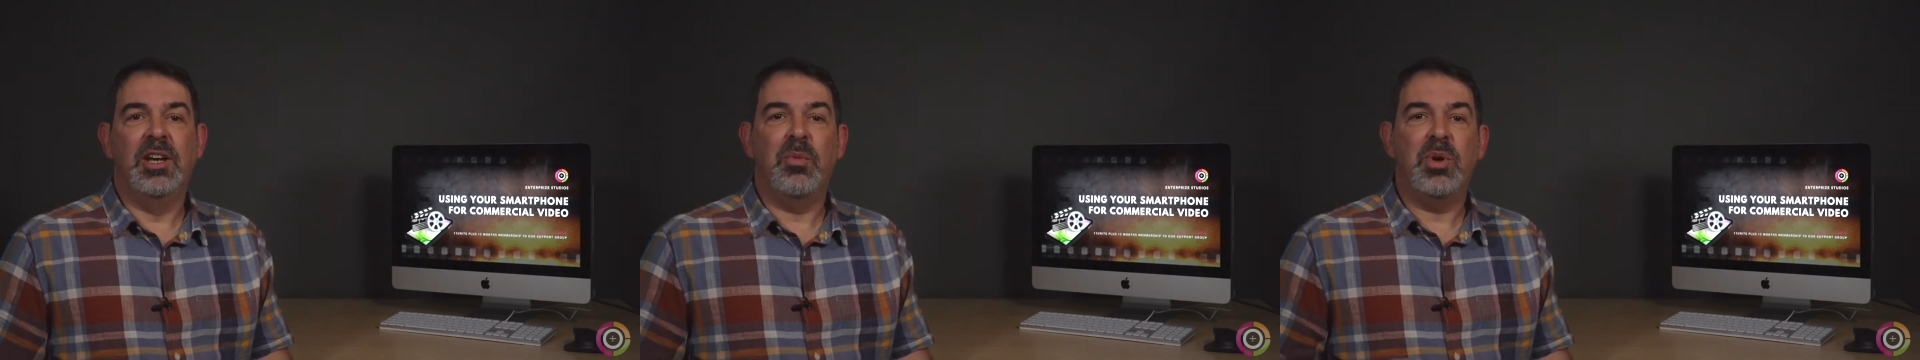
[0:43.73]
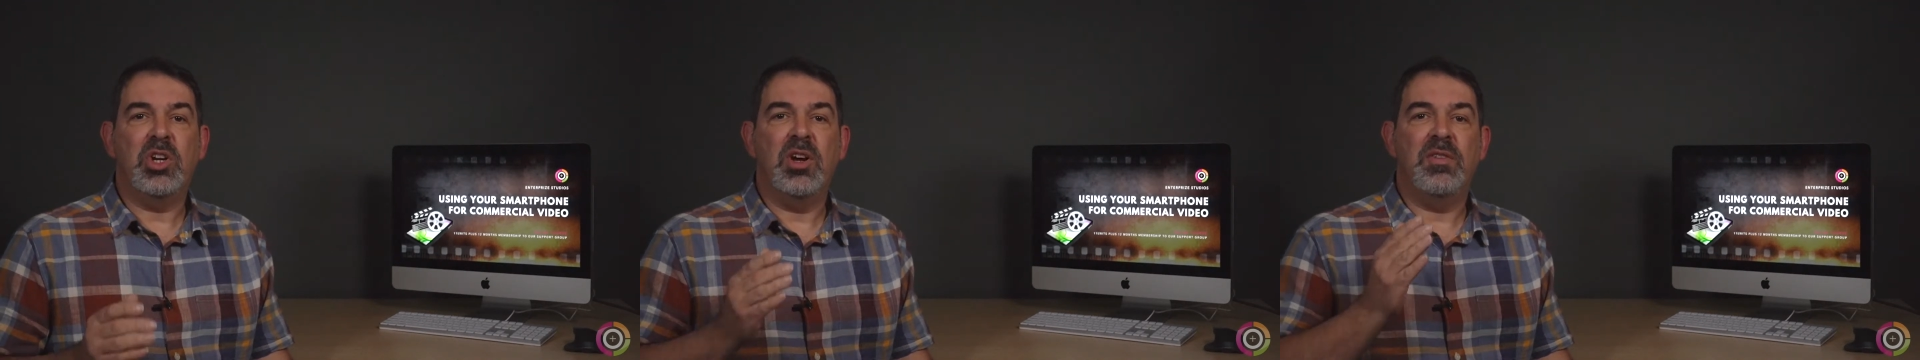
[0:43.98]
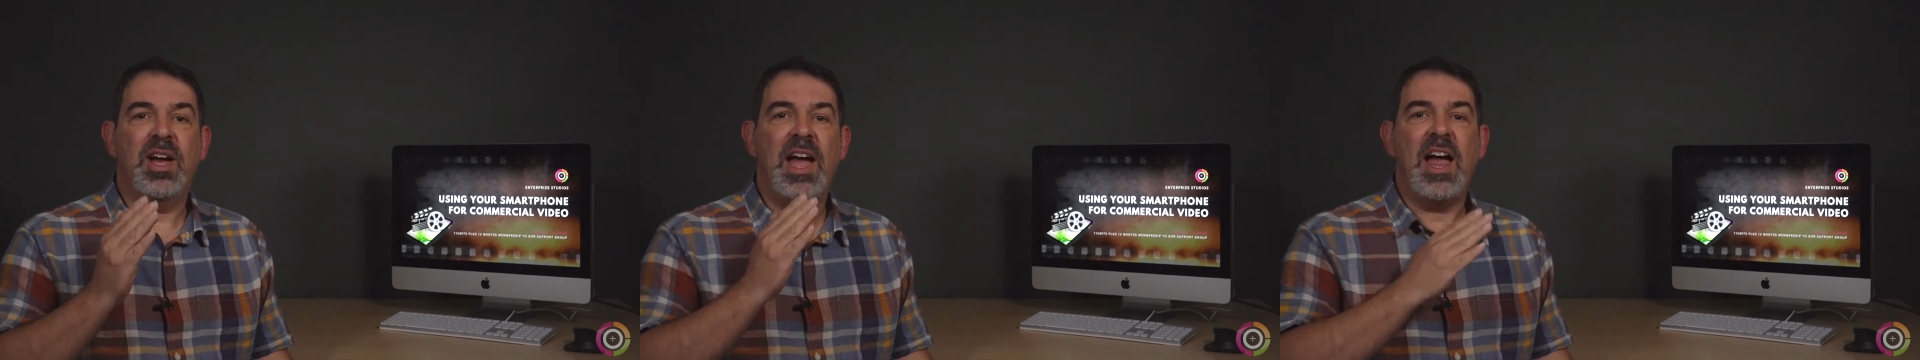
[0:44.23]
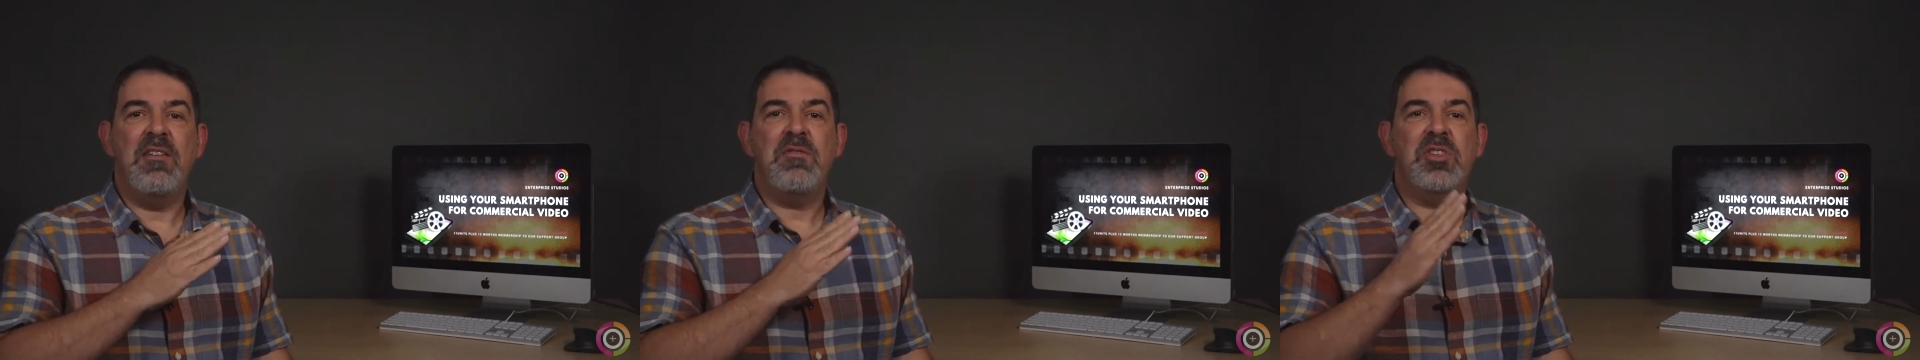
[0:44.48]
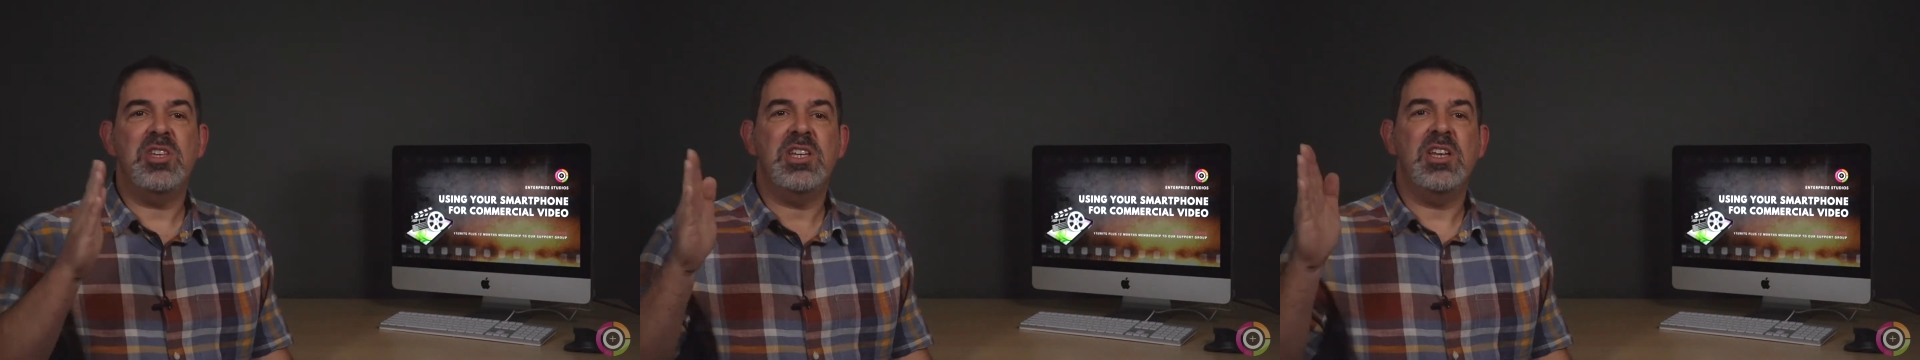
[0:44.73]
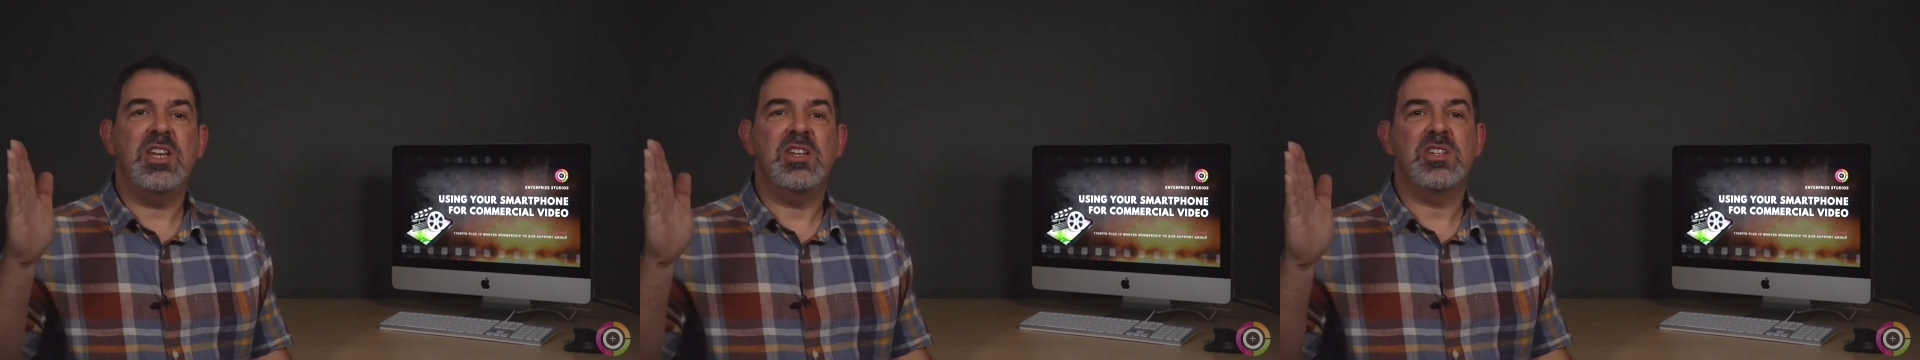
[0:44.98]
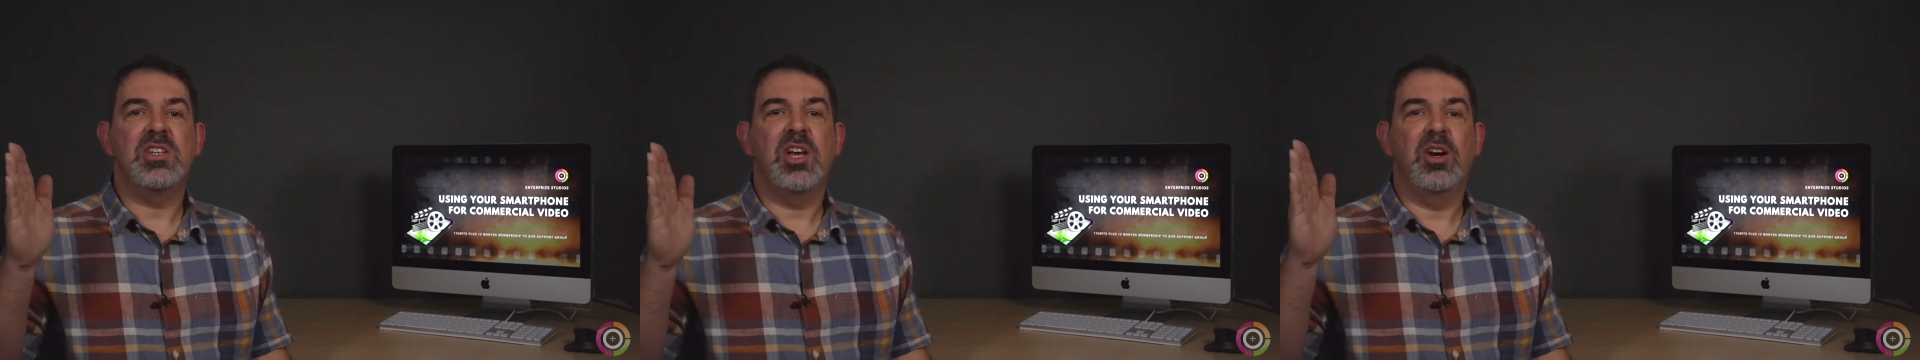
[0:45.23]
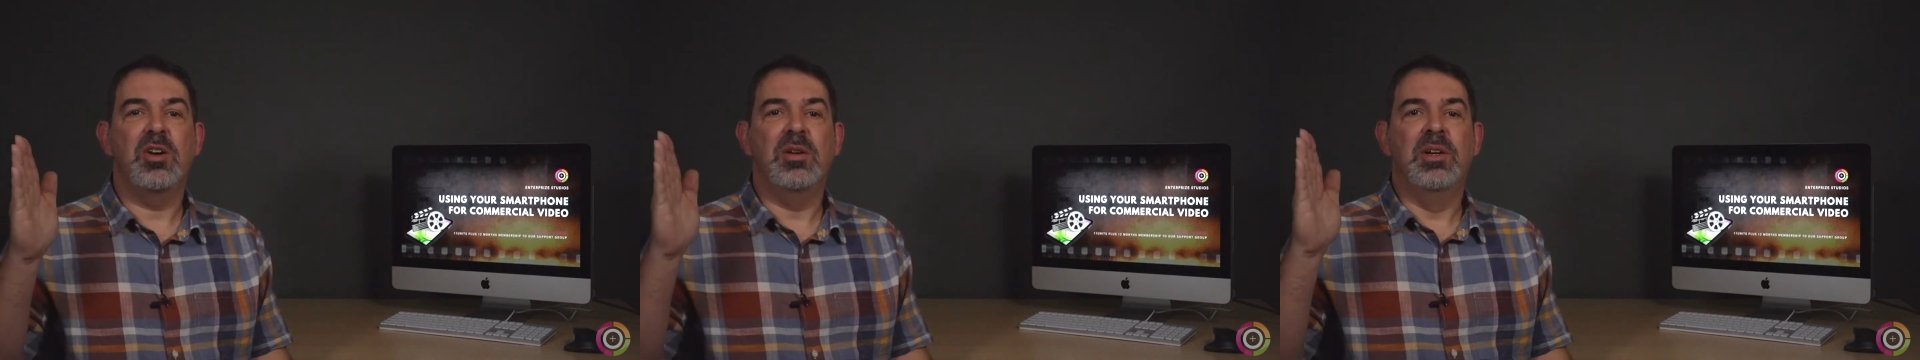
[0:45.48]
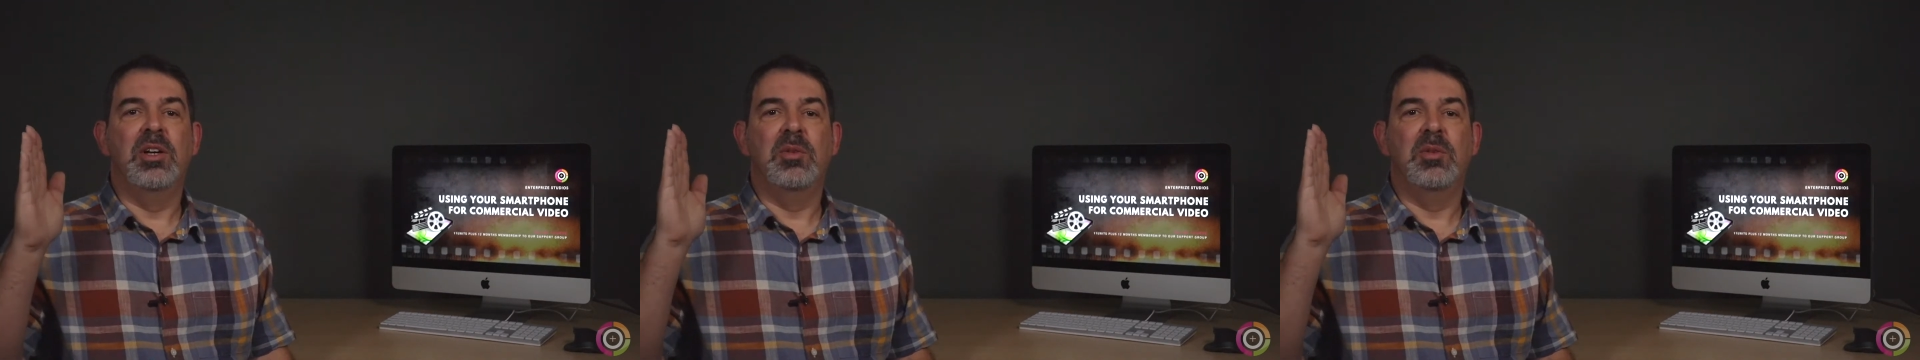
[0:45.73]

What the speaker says: And we cover everything you need to know,